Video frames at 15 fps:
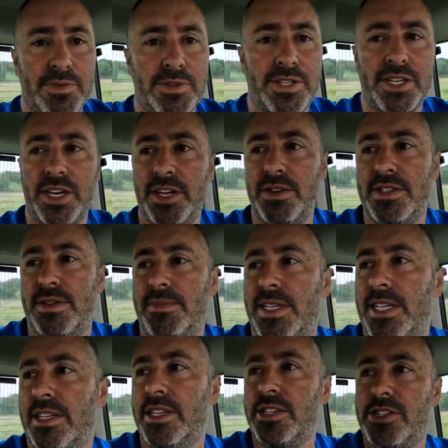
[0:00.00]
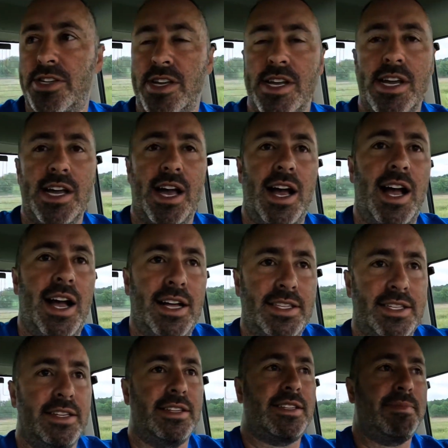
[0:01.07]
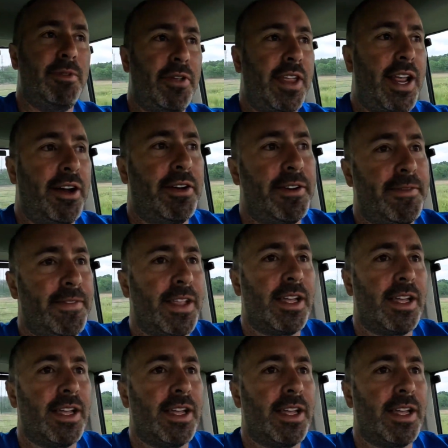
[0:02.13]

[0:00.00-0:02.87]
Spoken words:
we're just going to use some tillage to smooth it out,